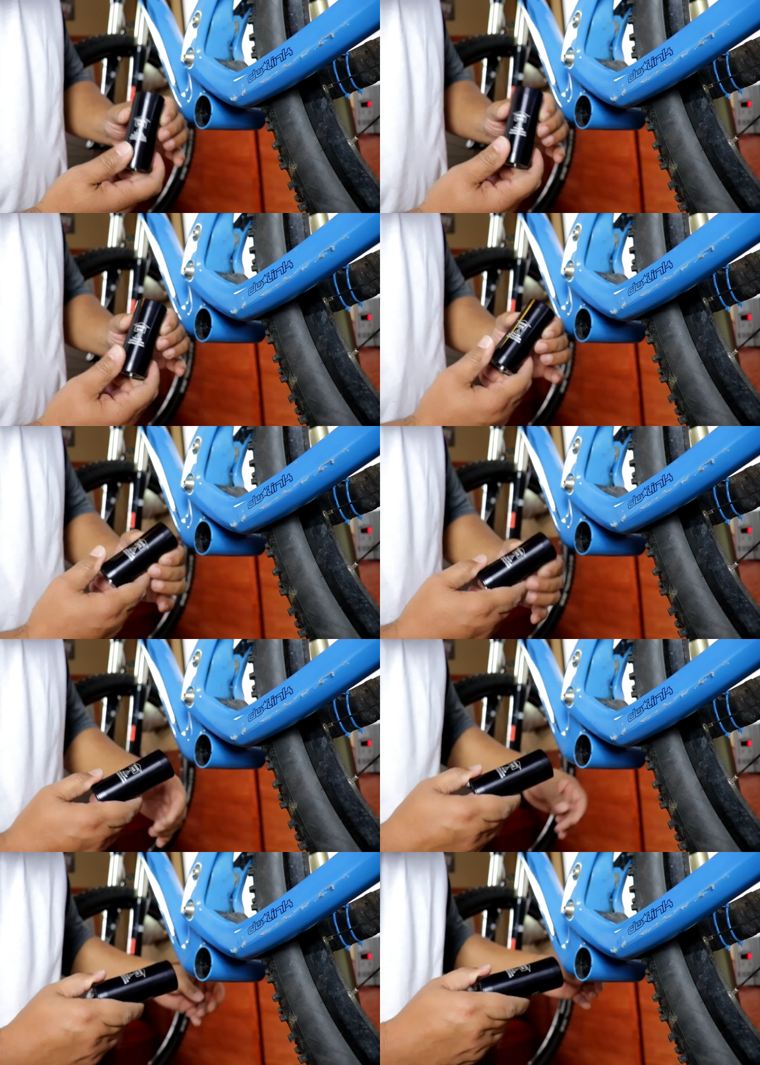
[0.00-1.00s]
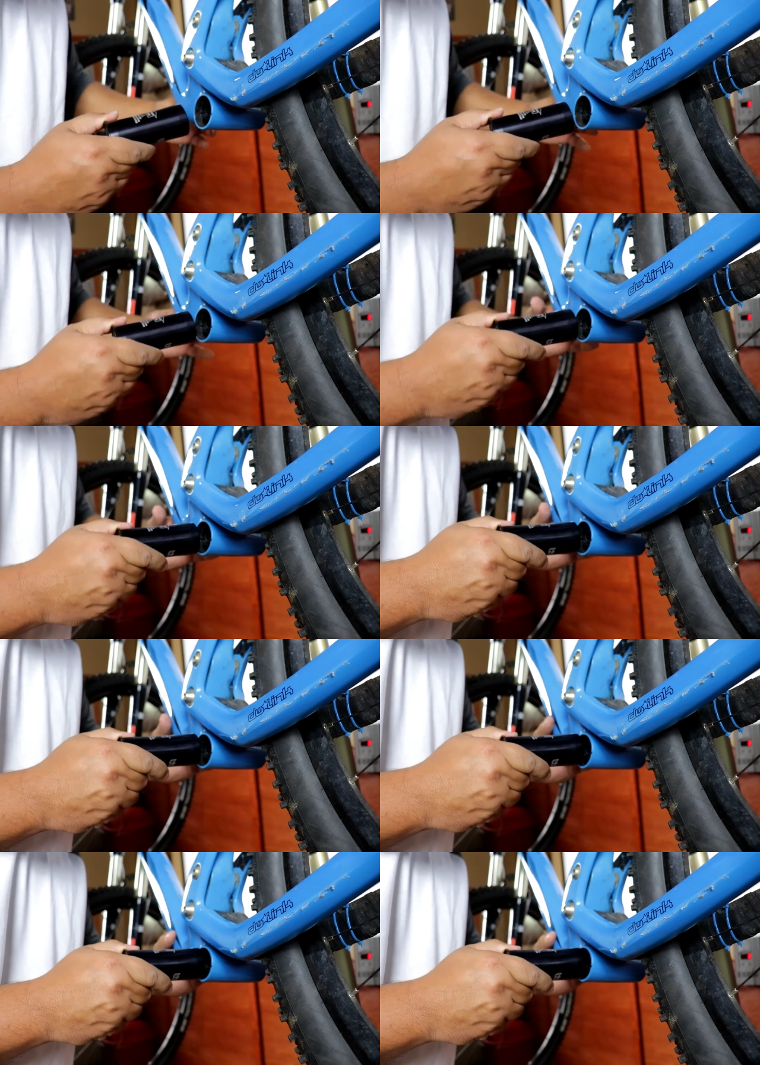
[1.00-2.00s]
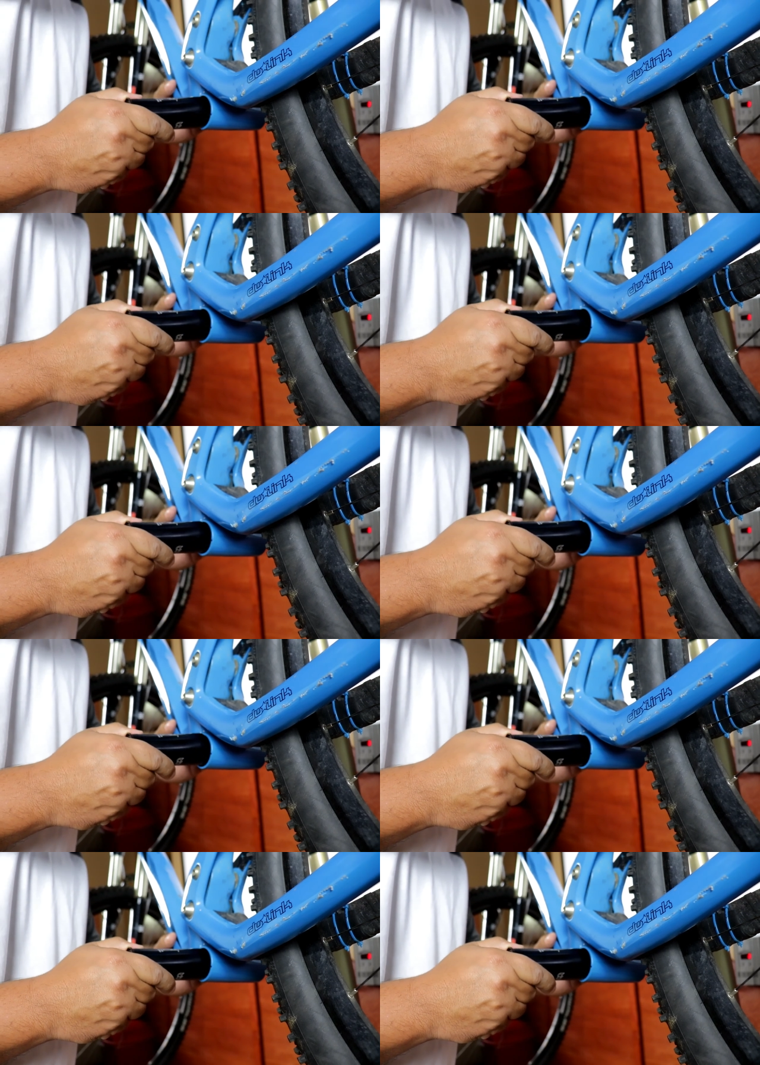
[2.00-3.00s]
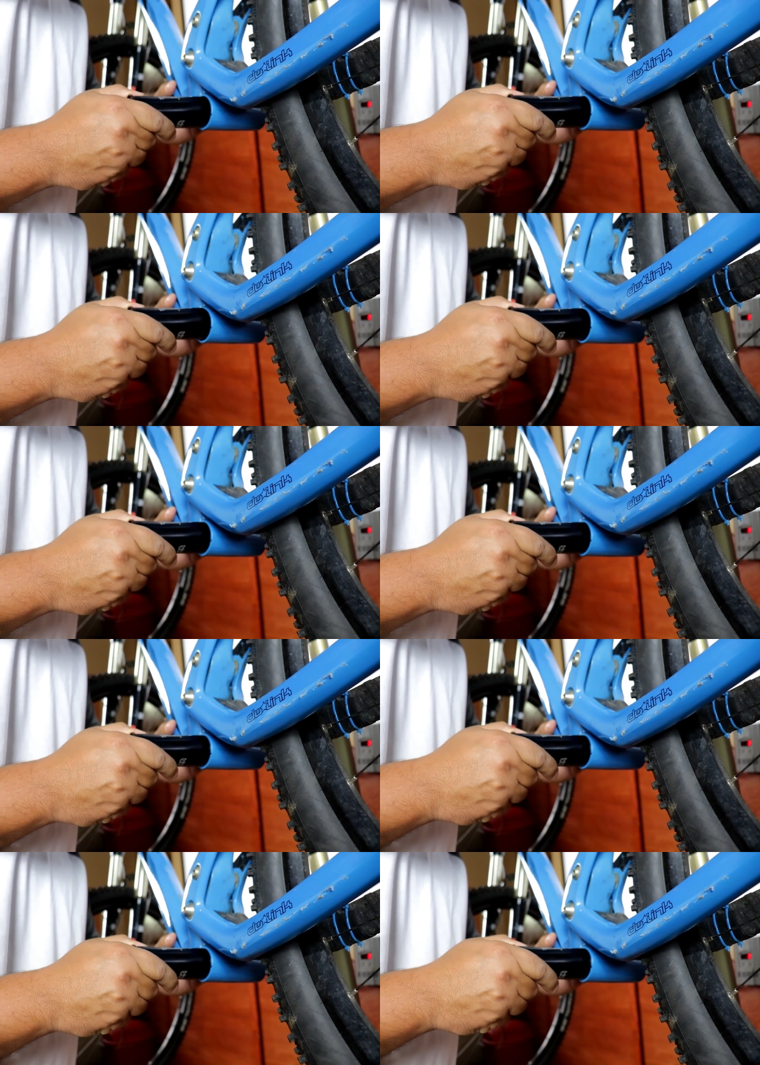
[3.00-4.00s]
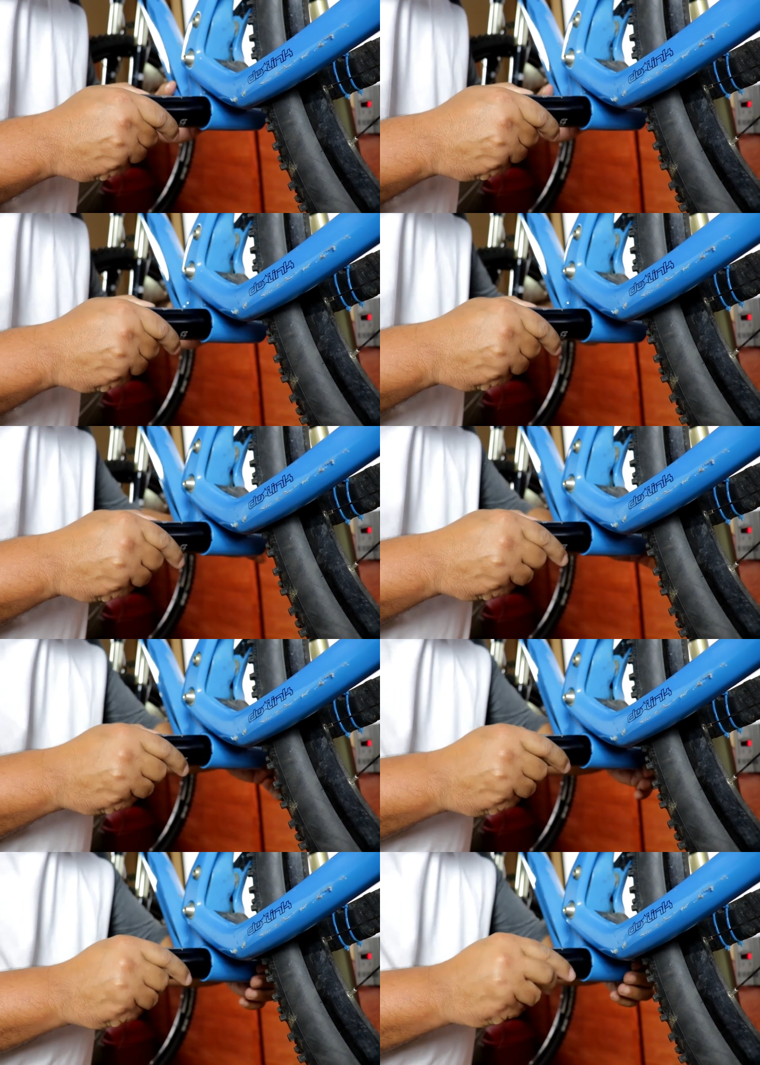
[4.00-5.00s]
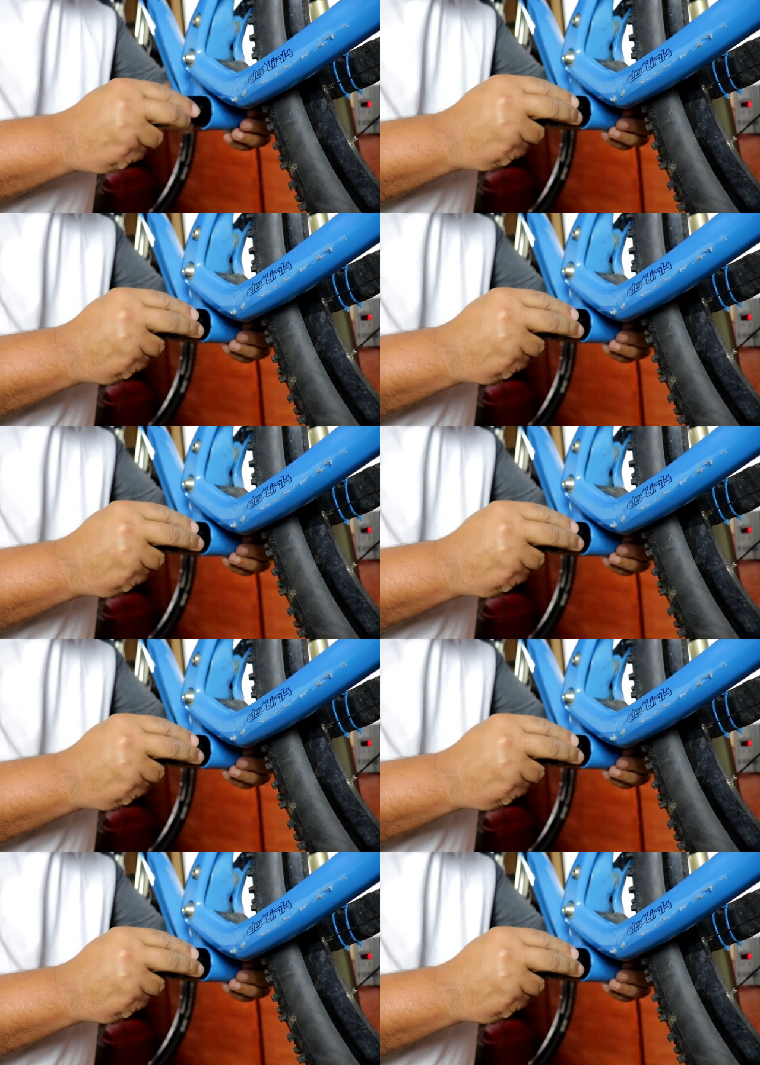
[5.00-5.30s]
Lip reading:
Nobody's mouth can be seen.